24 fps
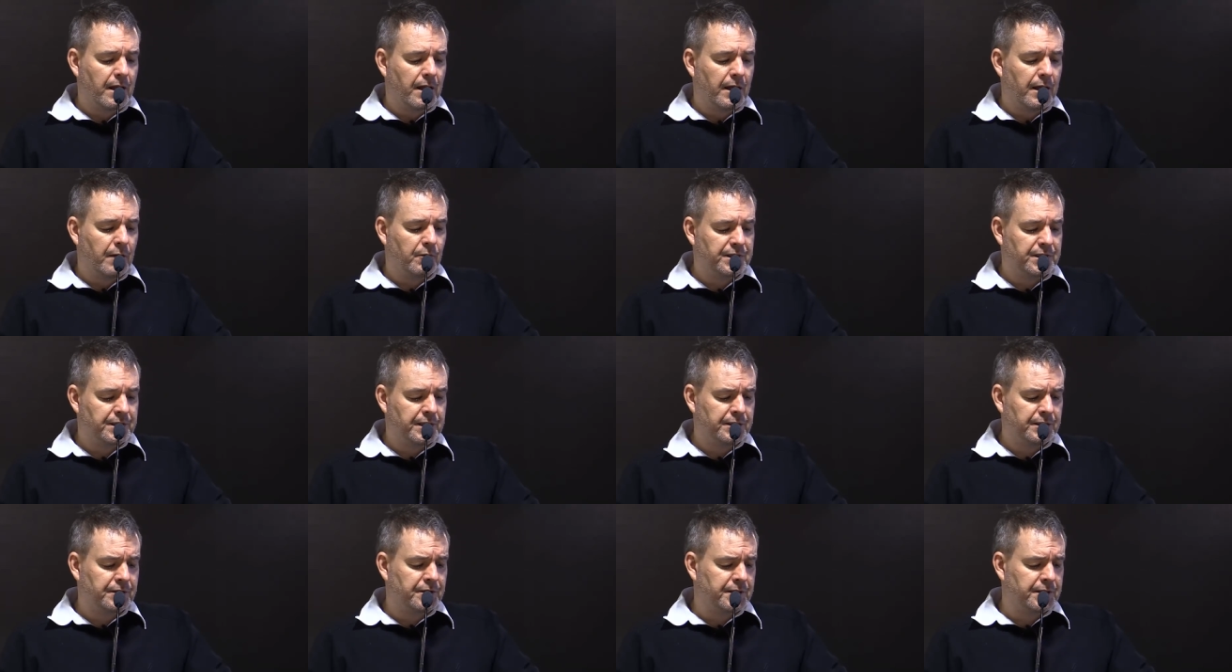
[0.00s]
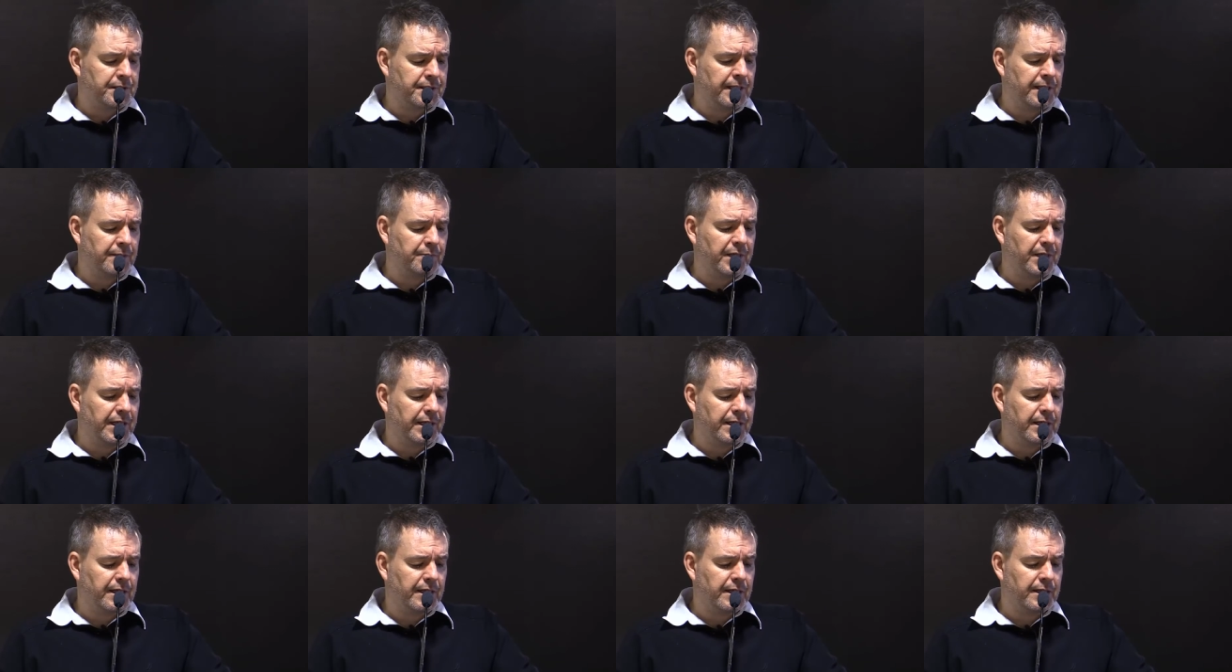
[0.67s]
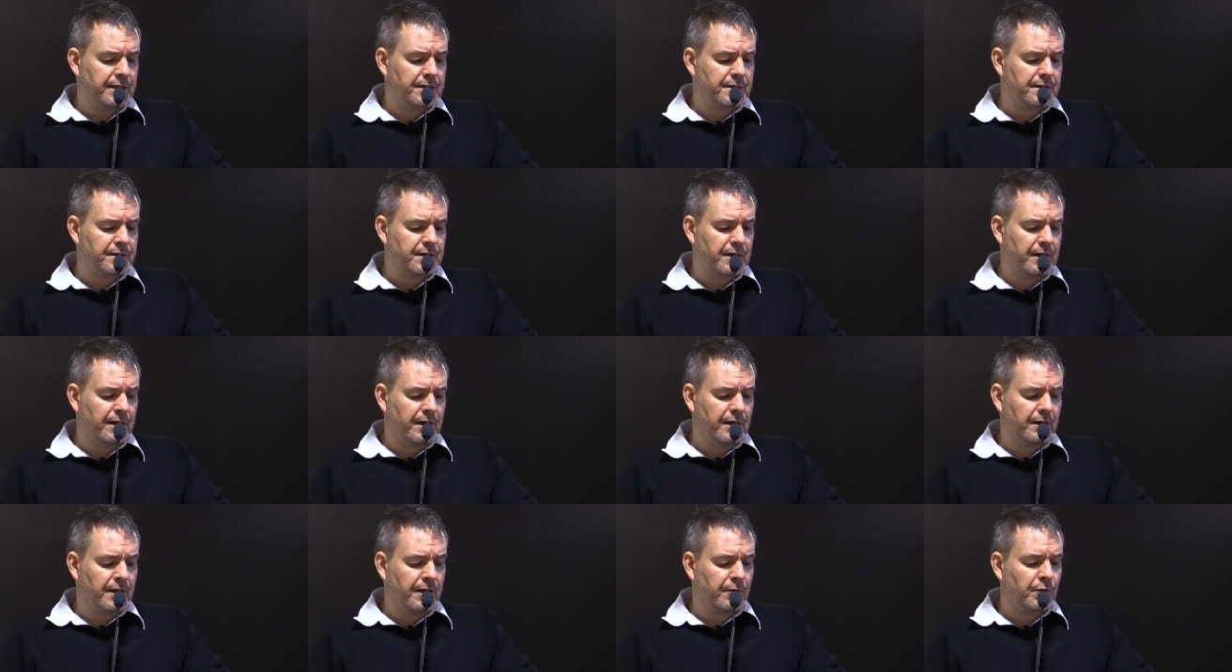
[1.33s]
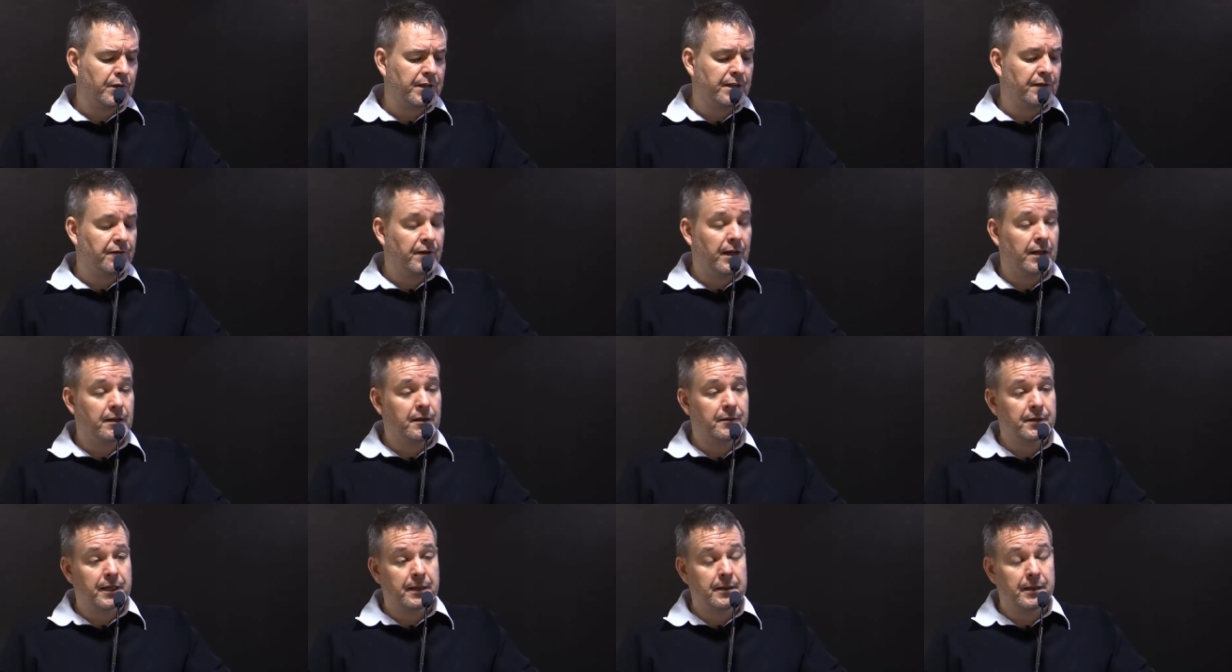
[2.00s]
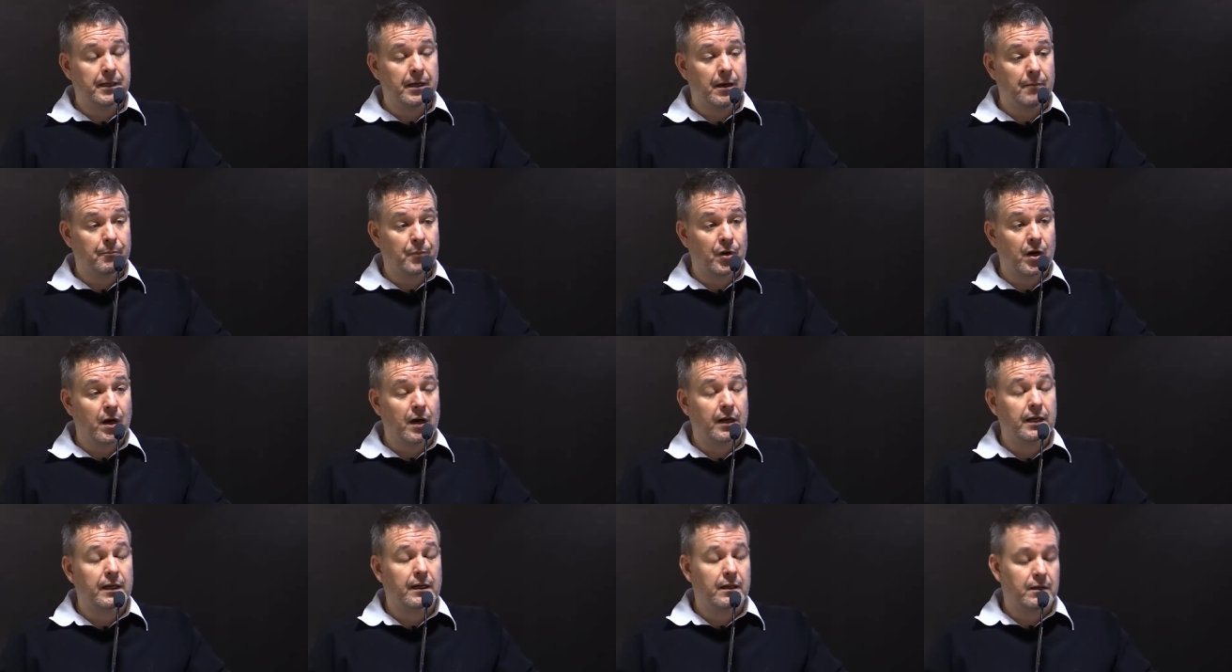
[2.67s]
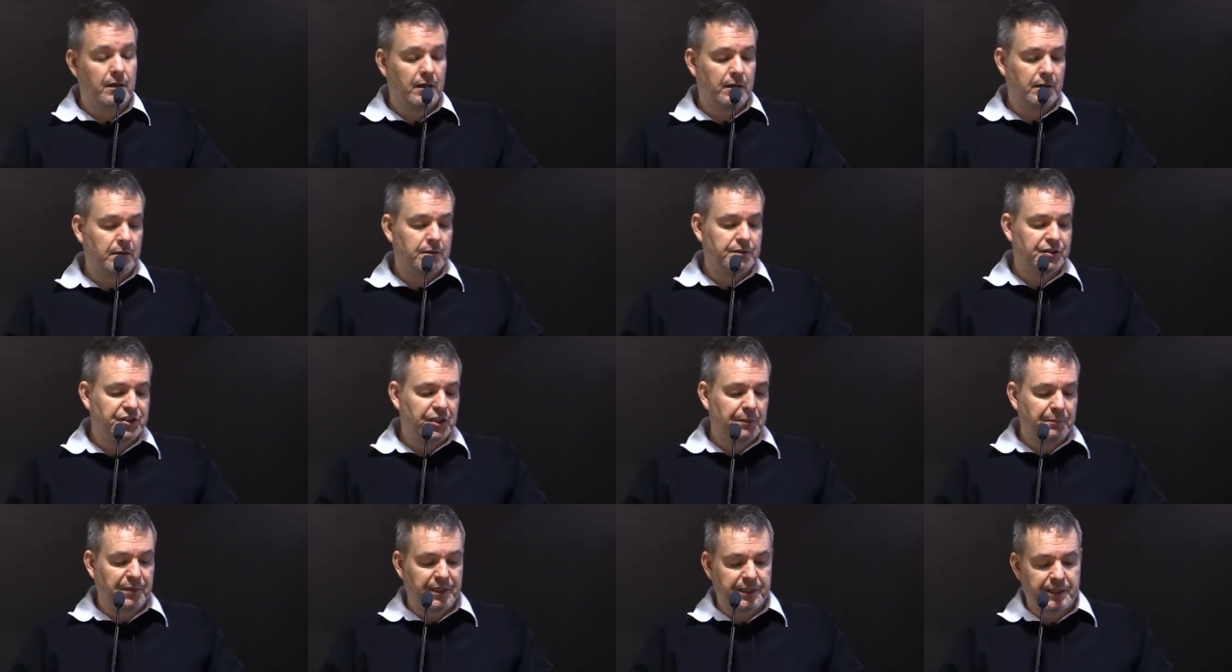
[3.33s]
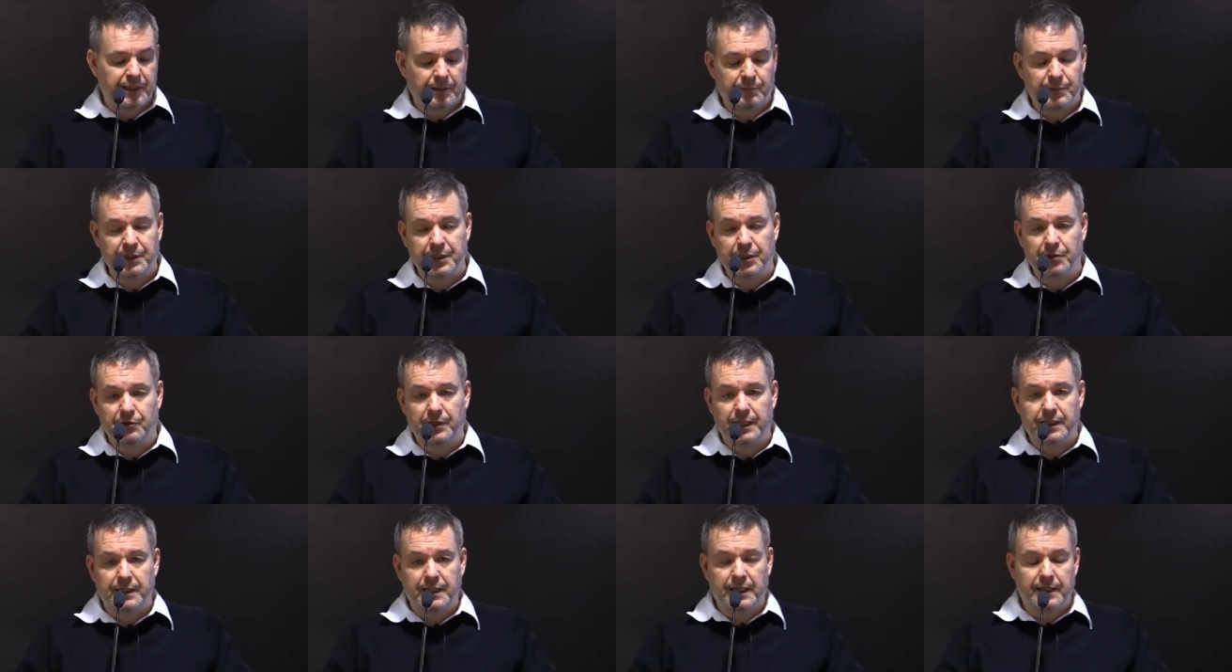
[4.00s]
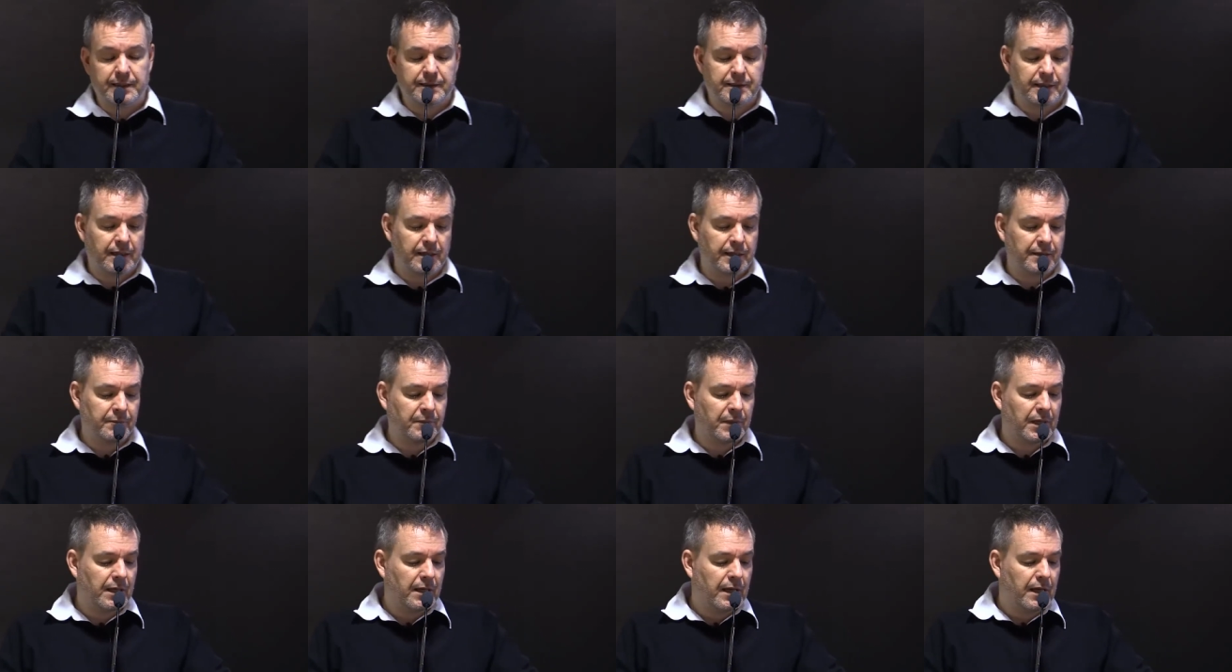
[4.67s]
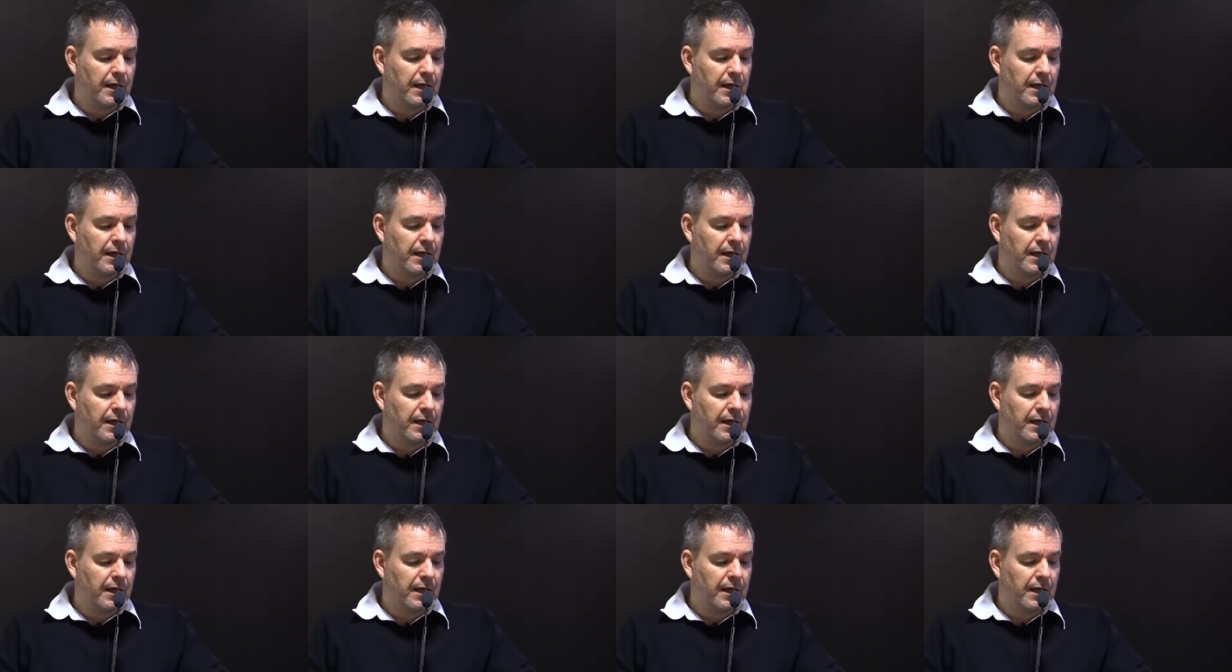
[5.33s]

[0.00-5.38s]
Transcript: it was interesting because they were developing a product called GPW at that time,